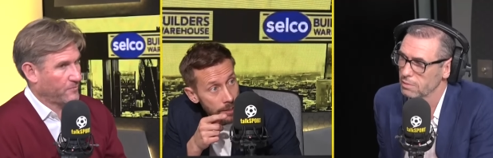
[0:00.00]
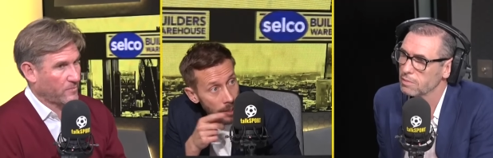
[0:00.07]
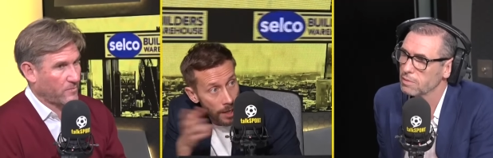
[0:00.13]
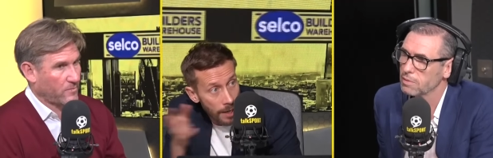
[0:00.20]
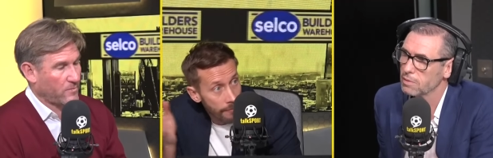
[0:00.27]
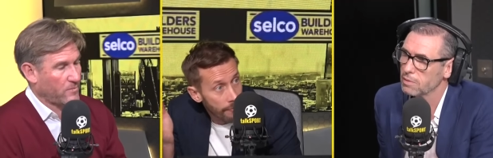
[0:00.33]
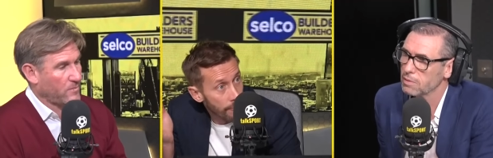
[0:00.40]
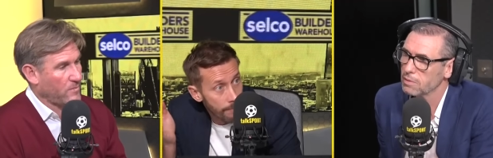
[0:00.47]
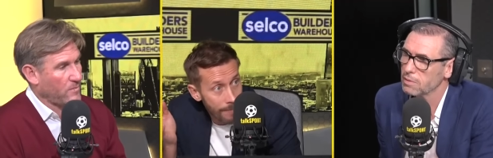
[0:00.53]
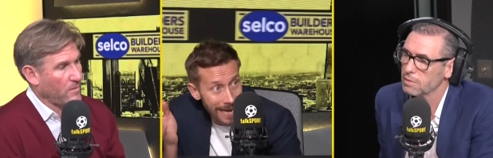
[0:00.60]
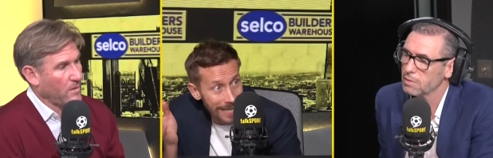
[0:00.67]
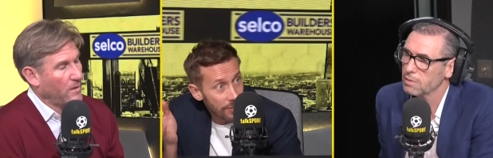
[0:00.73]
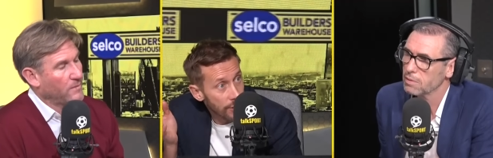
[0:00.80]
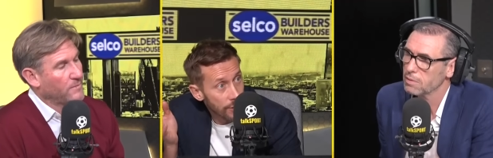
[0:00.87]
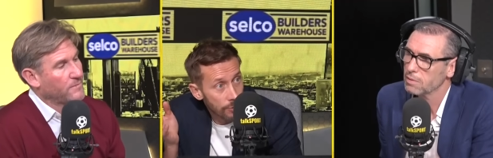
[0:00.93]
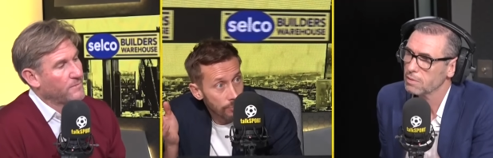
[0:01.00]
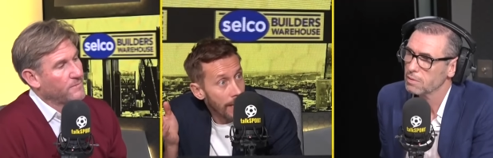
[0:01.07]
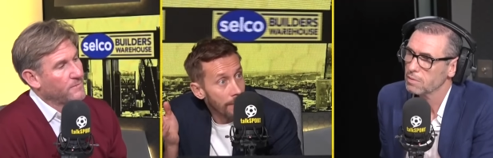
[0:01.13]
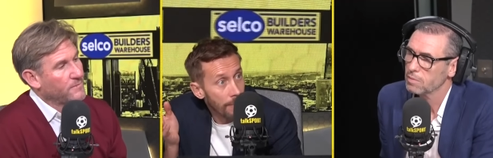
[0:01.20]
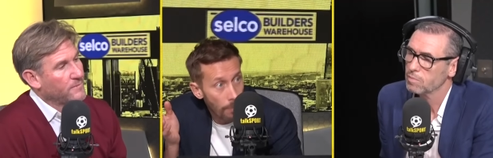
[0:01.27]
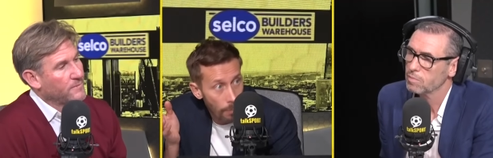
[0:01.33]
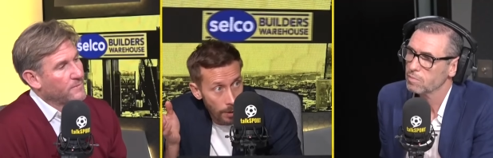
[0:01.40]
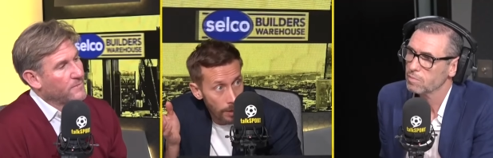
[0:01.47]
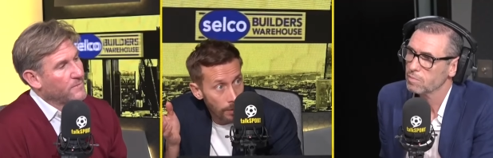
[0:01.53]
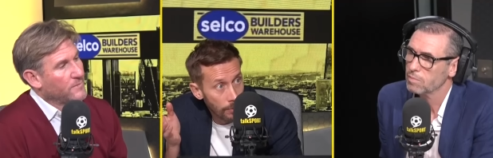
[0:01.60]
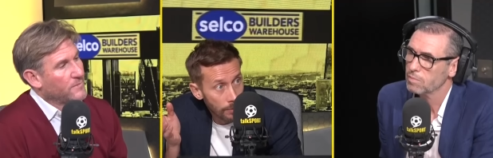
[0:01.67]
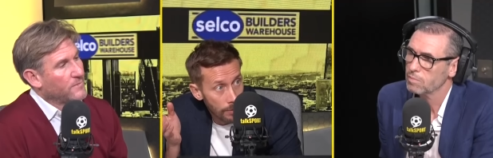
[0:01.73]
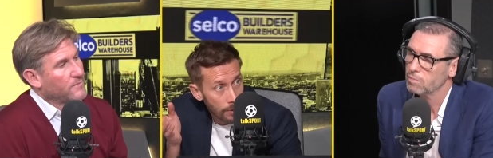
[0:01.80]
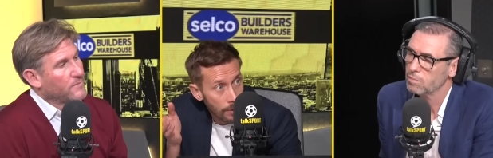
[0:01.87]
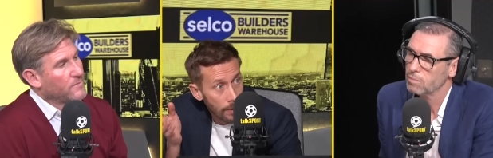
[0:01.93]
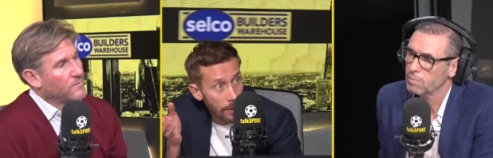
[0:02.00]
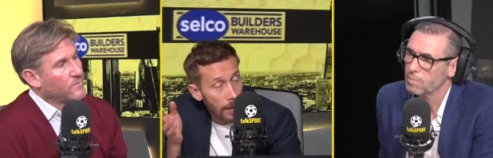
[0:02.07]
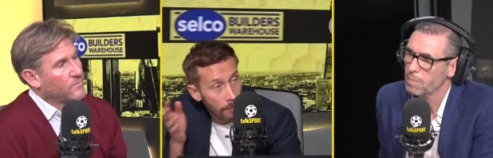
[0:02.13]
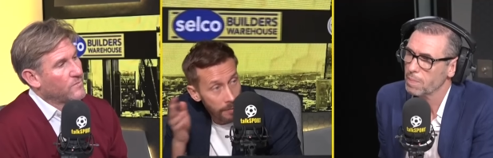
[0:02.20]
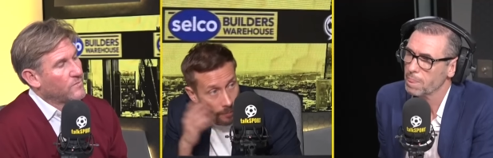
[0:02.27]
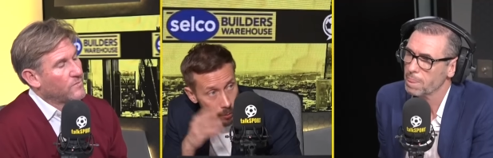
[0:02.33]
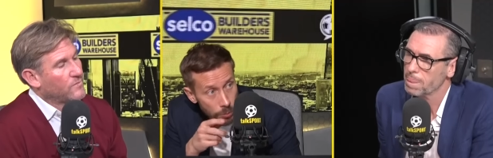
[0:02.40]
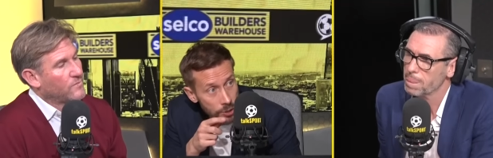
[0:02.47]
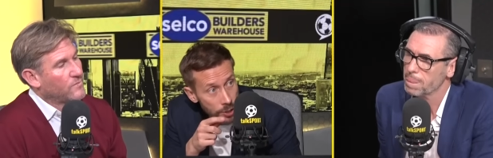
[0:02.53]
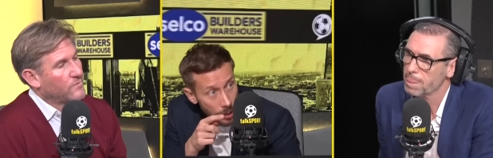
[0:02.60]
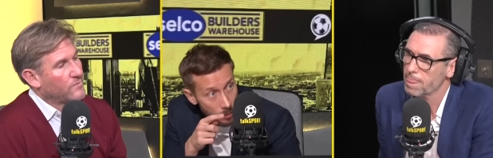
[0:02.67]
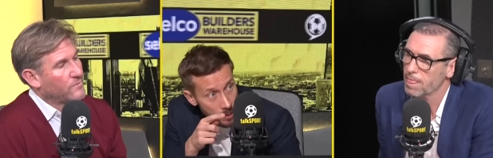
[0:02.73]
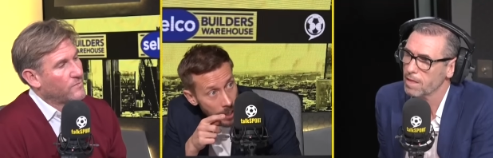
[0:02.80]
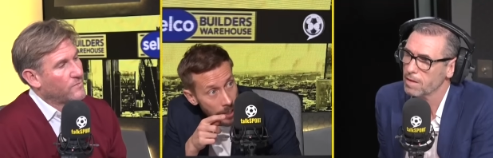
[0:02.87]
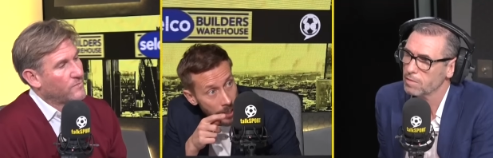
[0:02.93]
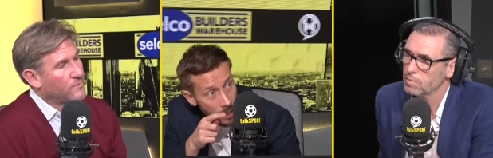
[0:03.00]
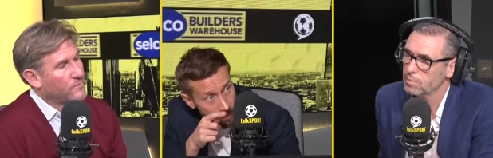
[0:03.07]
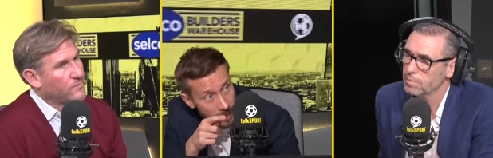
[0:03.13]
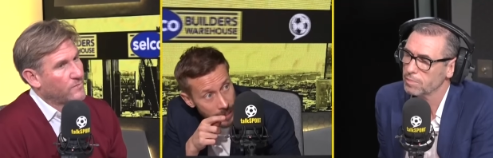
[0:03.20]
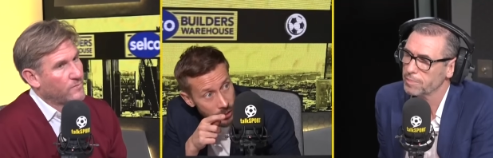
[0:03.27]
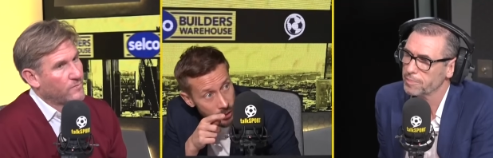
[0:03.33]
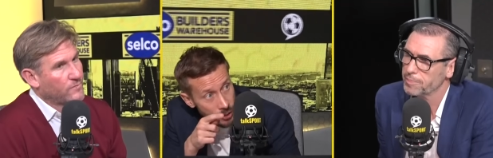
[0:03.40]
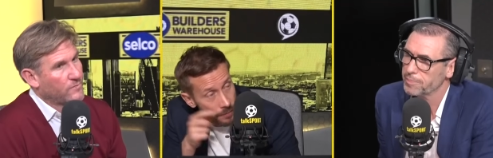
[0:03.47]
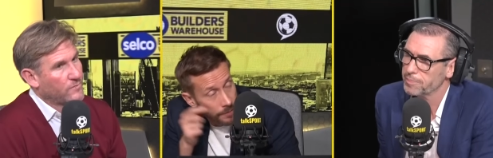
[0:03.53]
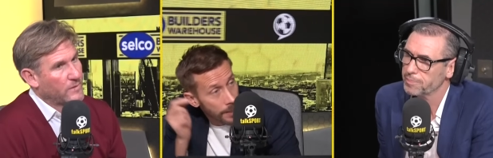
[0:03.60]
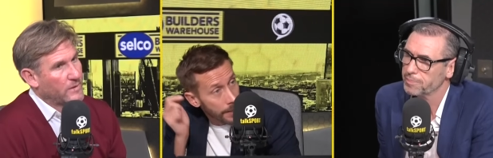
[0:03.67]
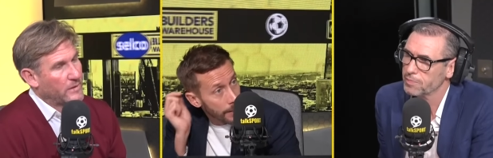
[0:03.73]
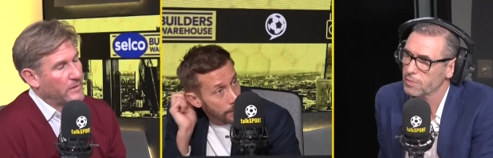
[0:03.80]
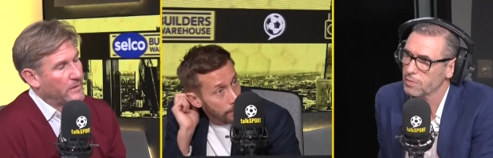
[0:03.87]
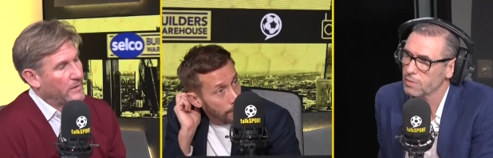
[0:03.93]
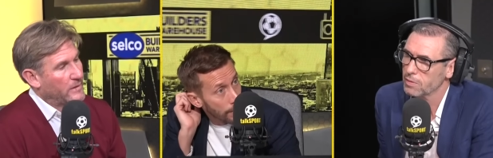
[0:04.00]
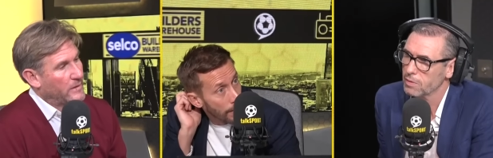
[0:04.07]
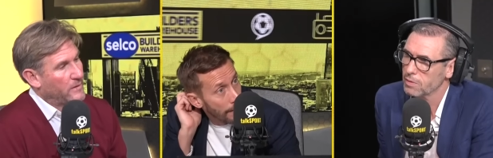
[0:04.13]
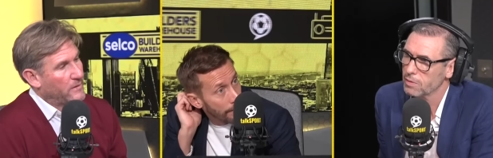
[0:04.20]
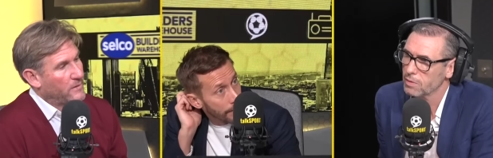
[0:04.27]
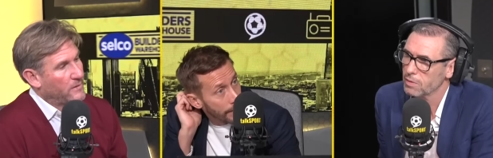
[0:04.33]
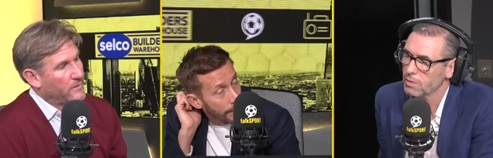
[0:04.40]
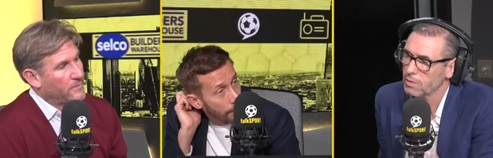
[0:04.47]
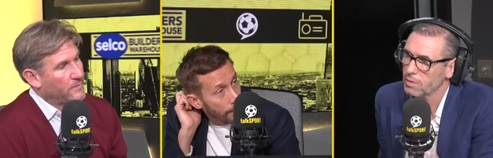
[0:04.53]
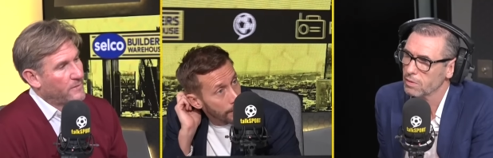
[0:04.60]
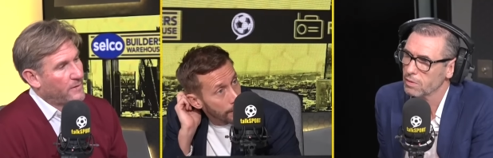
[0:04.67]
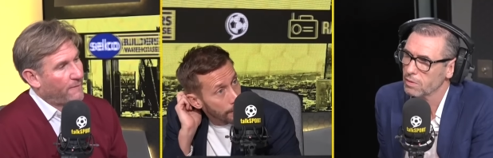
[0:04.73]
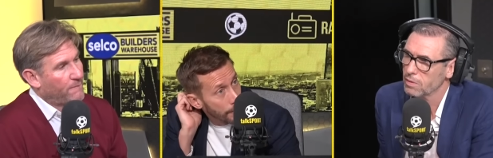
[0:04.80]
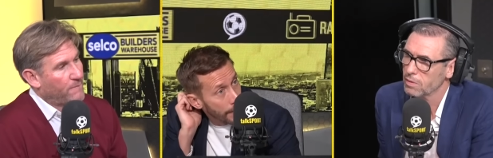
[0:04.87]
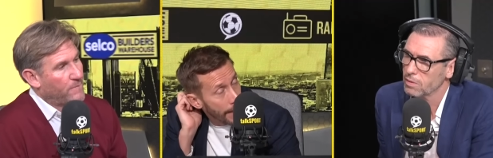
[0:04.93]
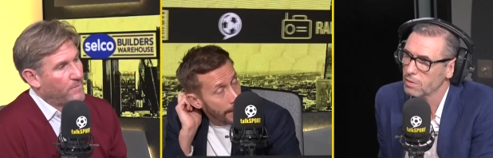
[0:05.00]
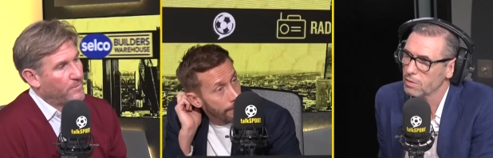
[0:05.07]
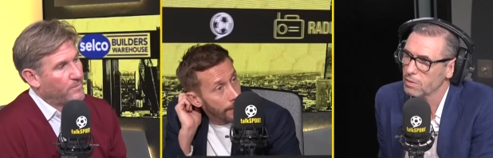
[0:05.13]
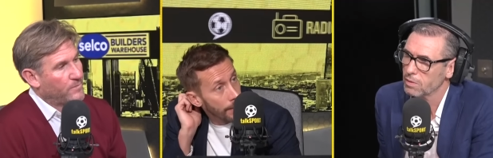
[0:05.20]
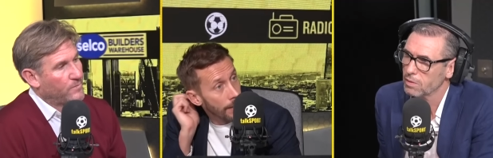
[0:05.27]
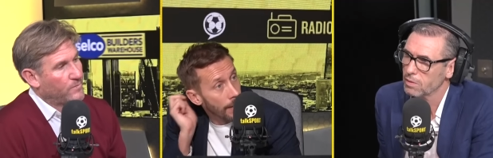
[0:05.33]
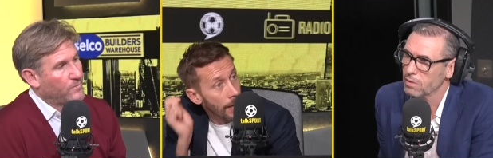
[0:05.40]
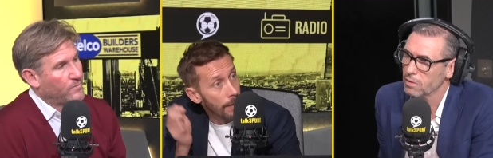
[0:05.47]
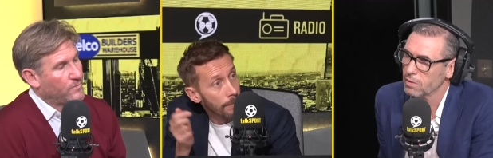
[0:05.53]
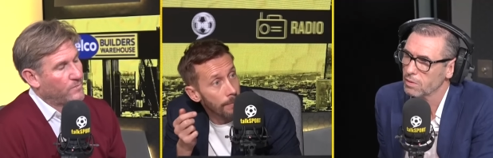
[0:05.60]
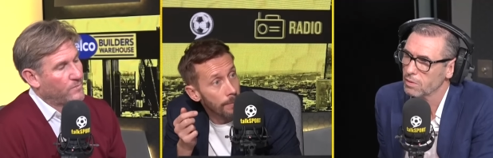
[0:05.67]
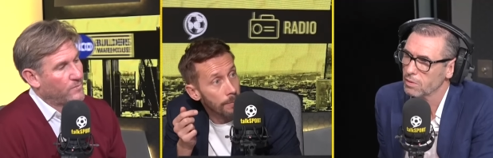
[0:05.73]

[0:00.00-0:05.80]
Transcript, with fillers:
Speaker 1: live from matches around the world. Mm-hmm. And we've also done, I imagine you've done it as well, I haven't done it with you yet, but uh,